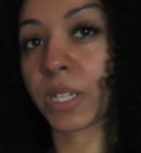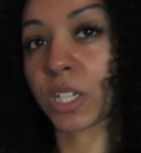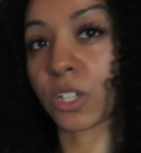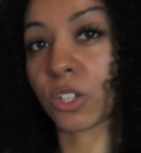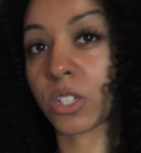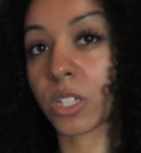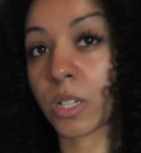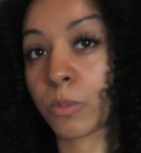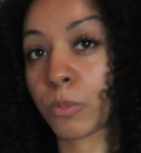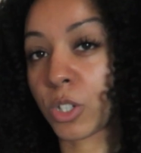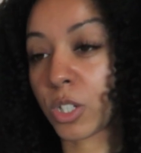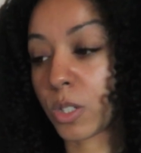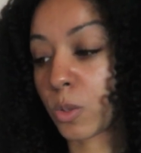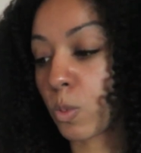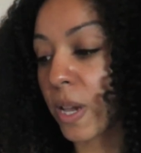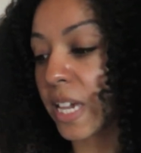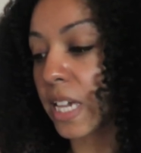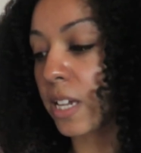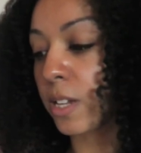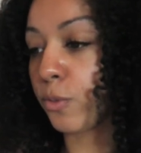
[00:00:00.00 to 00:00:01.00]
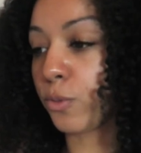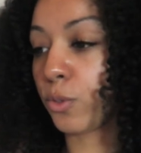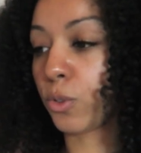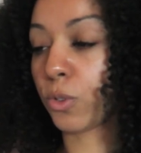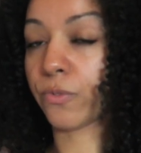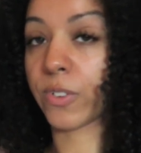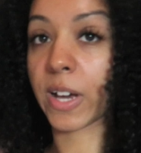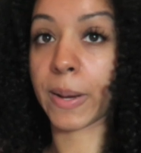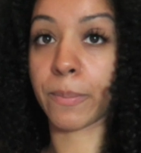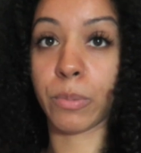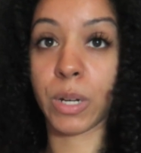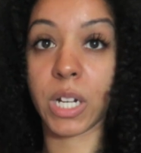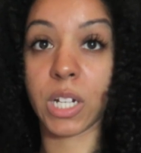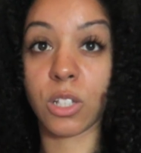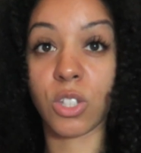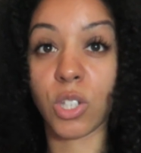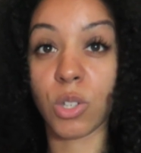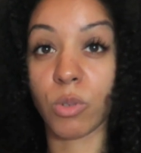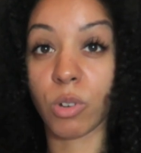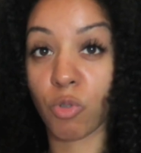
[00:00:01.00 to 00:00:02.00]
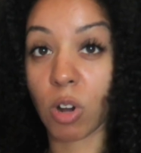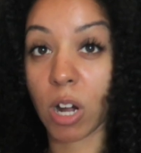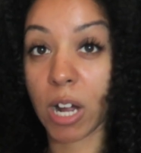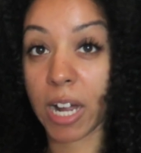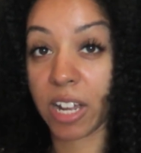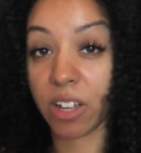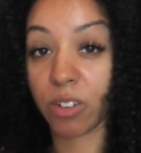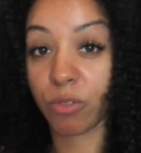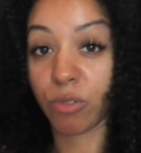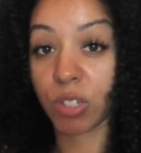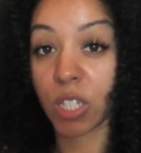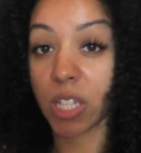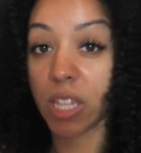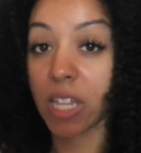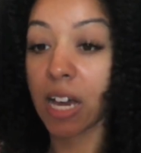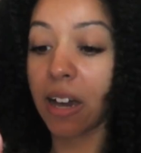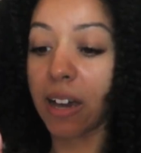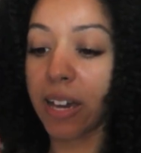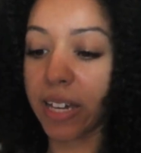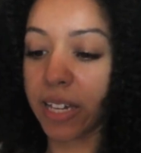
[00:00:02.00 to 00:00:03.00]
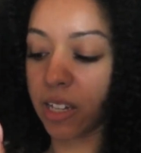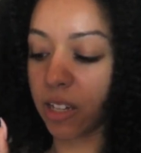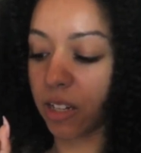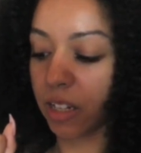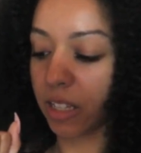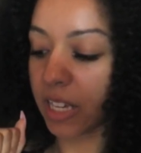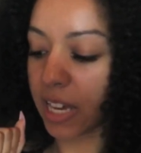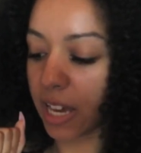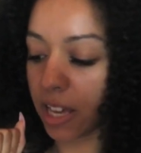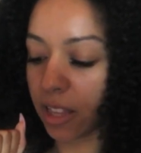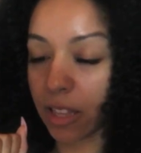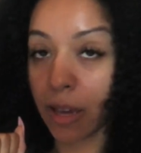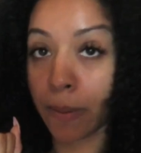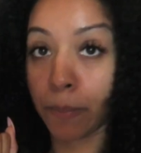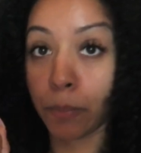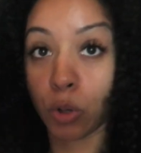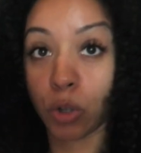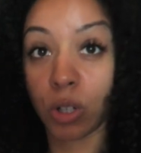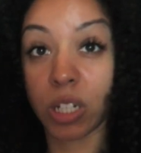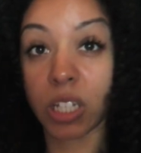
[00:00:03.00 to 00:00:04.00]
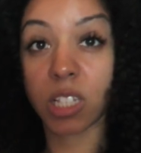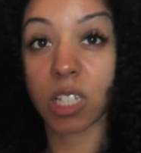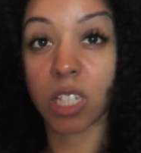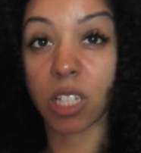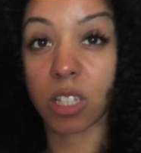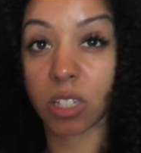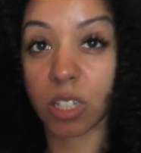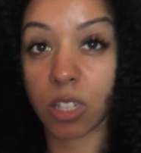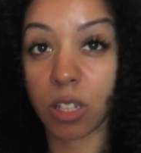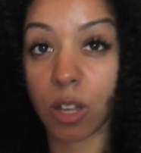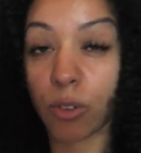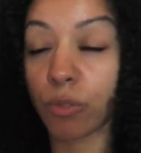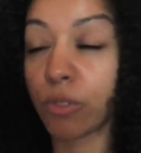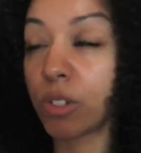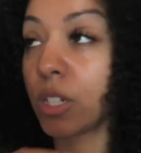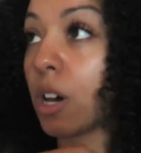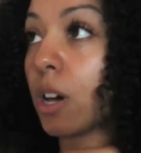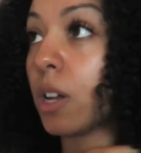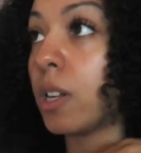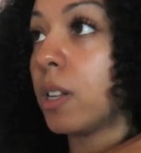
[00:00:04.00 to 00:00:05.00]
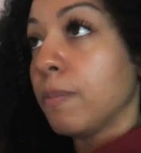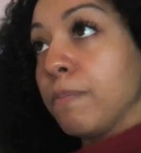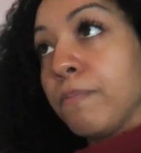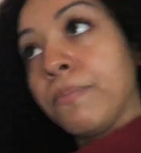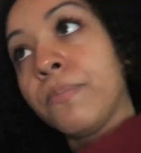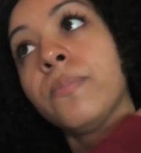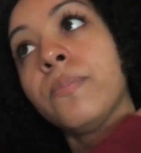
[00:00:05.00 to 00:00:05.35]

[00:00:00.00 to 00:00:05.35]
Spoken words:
because I'm just waiting for fabric to arrive so that I can get their bonnets and stuff done.